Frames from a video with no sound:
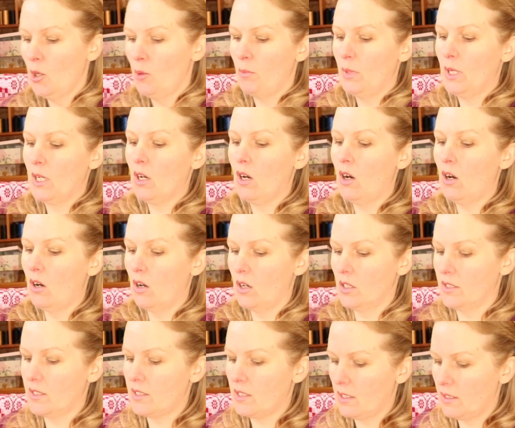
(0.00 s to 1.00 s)

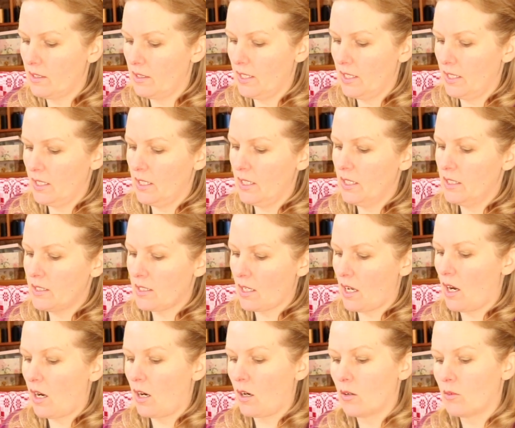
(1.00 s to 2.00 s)
because these
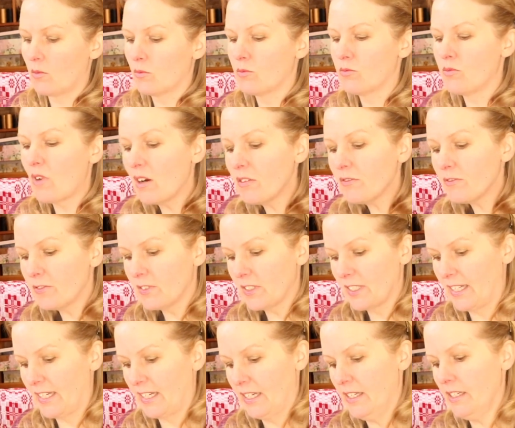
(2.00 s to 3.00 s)
are
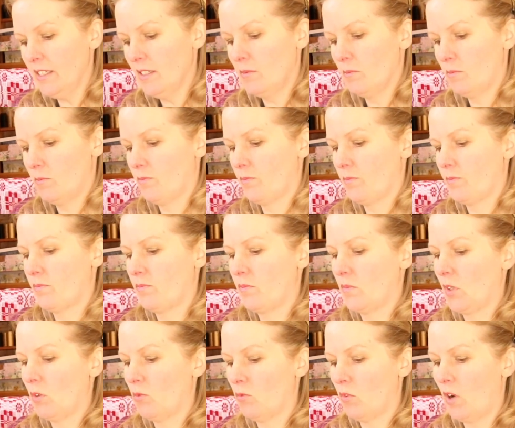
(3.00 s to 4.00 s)
roughly,
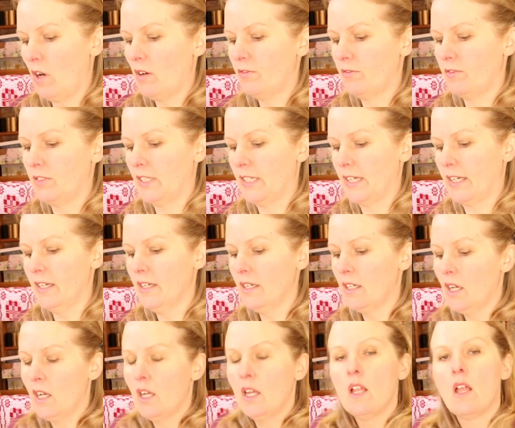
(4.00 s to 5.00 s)
roughly
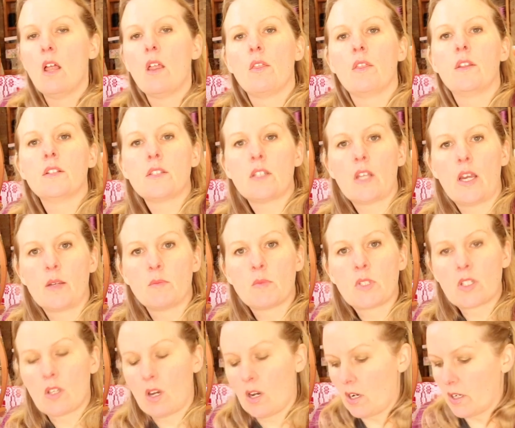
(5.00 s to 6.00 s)
the same
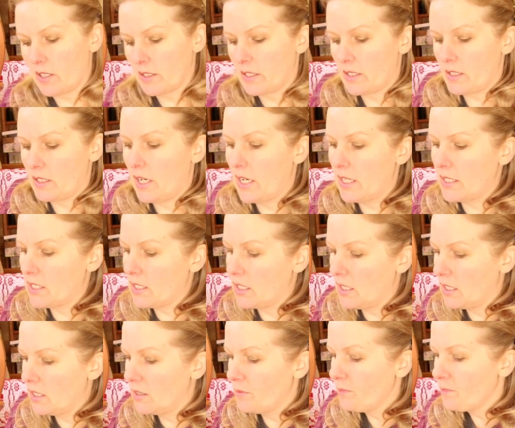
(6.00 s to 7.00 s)
size. As
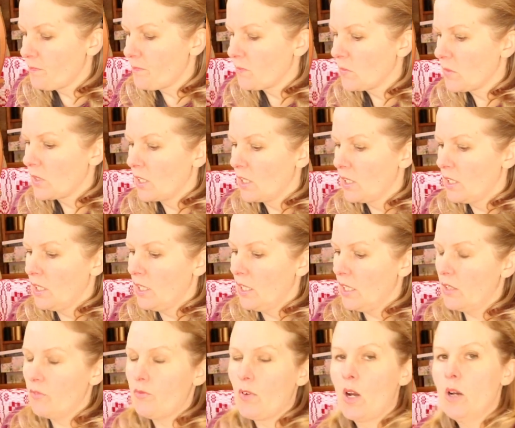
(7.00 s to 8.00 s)
in,
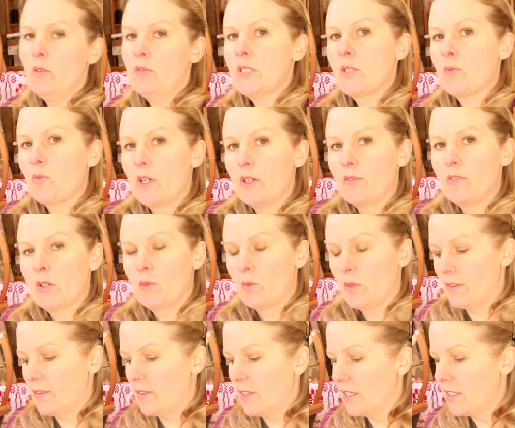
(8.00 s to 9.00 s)
if I was weaving
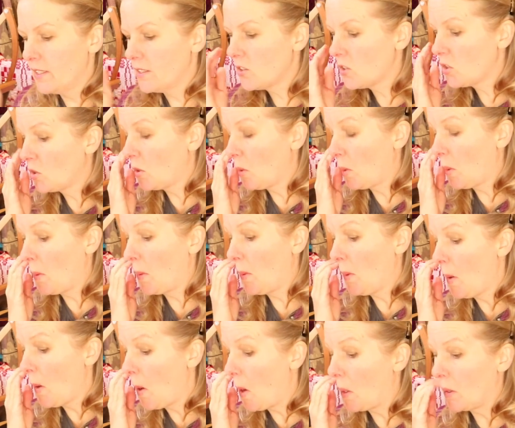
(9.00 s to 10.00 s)
with these two
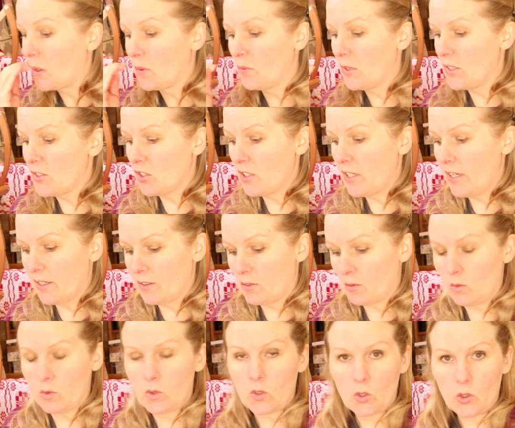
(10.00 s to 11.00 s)
on a rigid
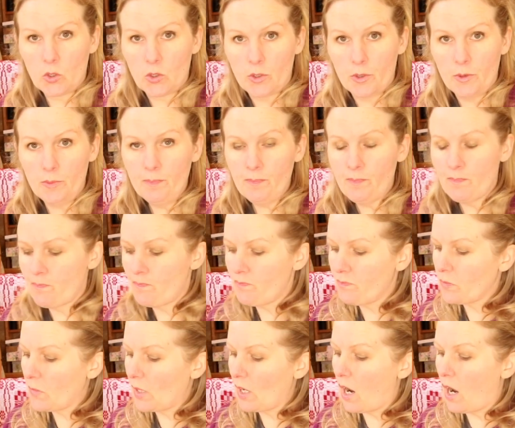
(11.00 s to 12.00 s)
heddle loom,
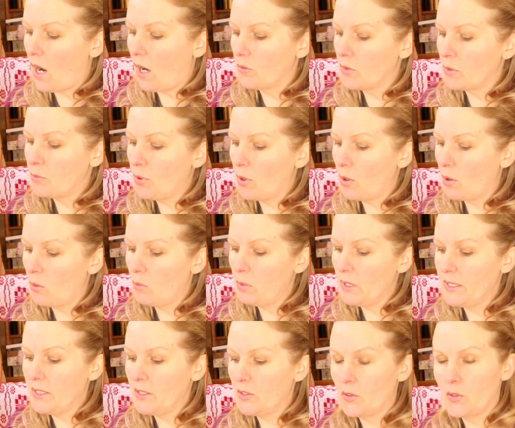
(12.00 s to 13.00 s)
I would
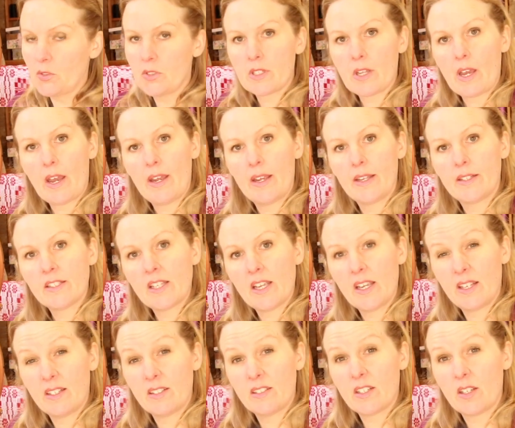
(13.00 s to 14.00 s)
probably use a
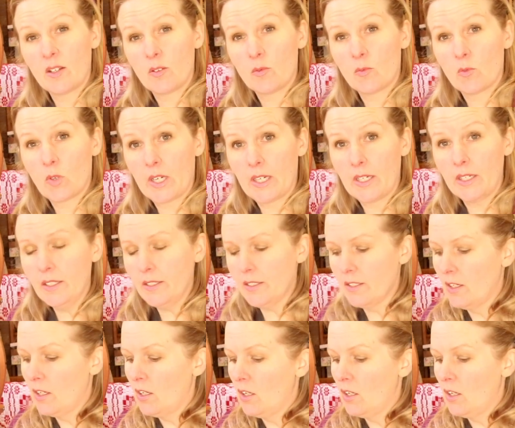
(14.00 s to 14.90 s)
ten dent reed